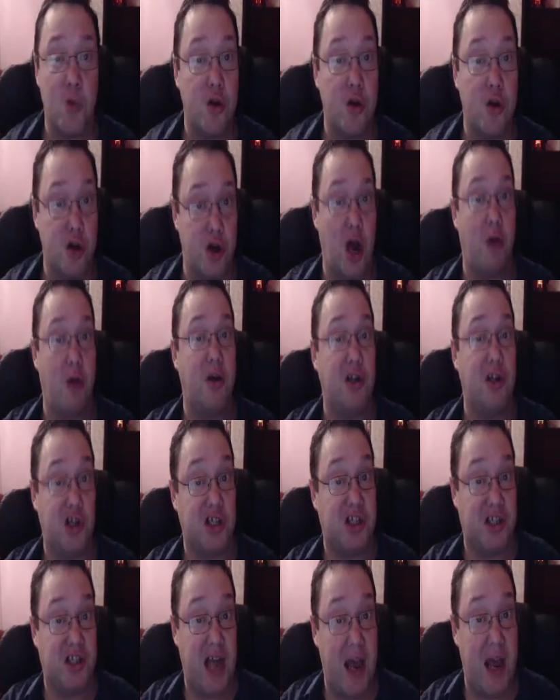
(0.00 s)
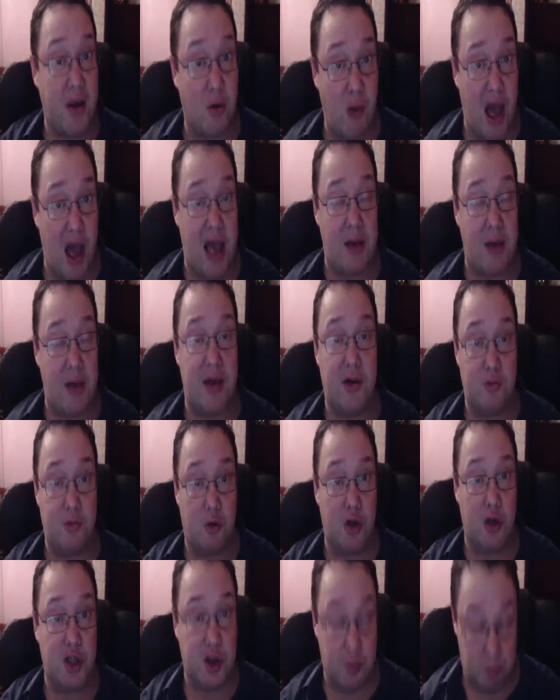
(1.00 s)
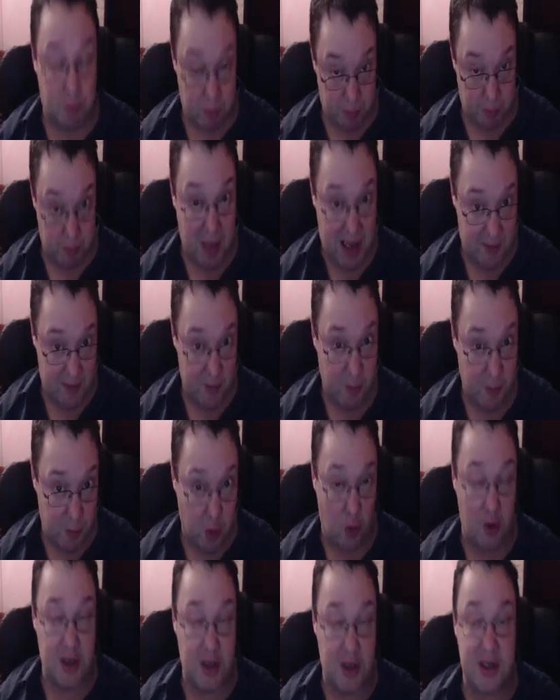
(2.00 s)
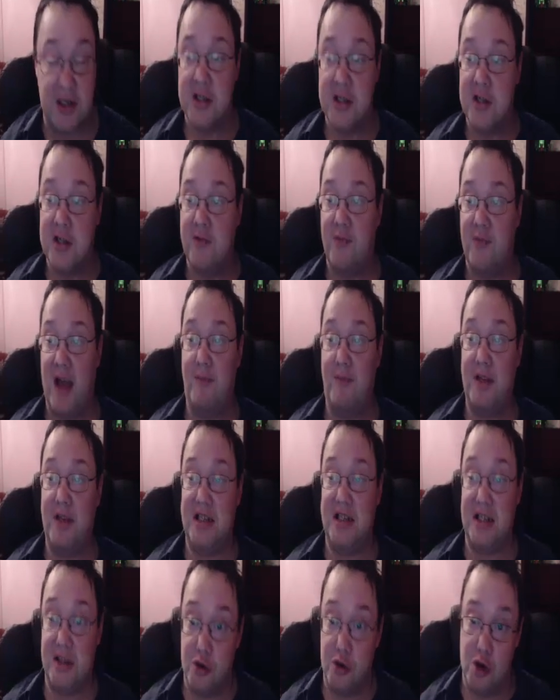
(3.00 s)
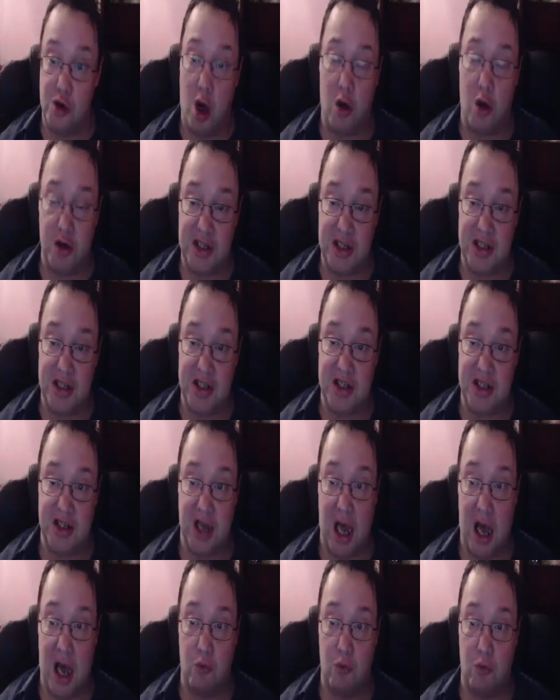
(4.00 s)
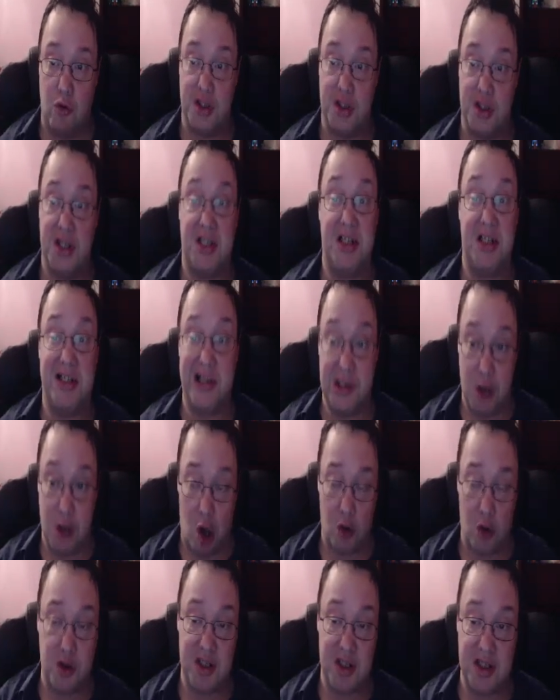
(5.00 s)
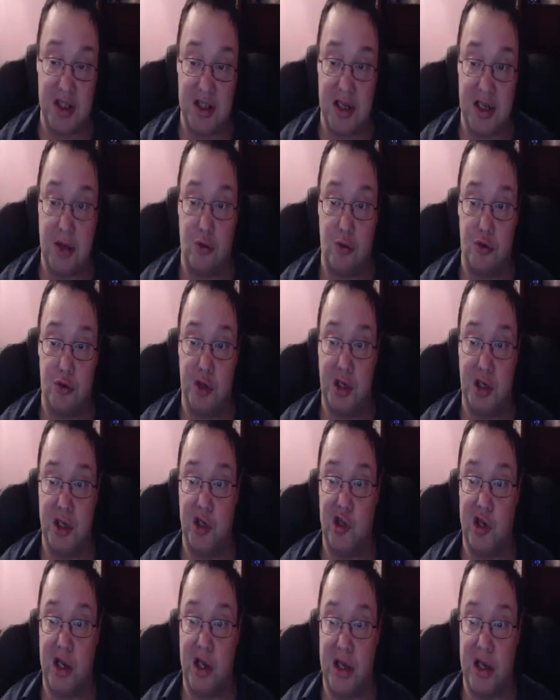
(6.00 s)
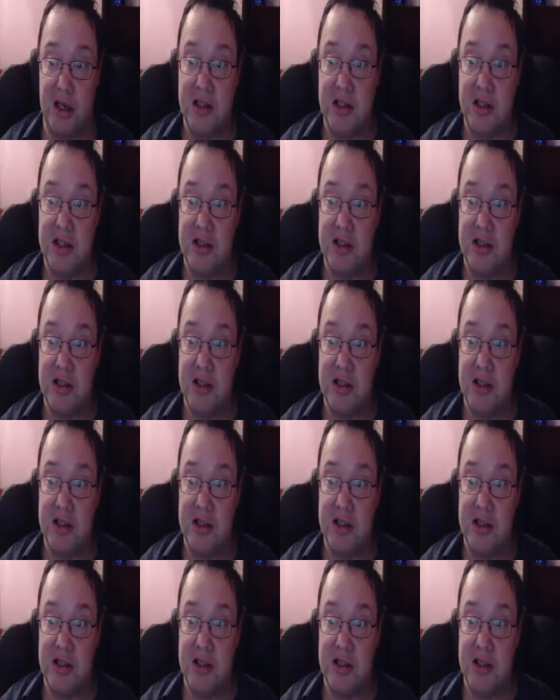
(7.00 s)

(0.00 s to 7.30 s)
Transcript: He's just staying away. He wants to make the point that this is not his Star Wars, this is not his sequel trilogy,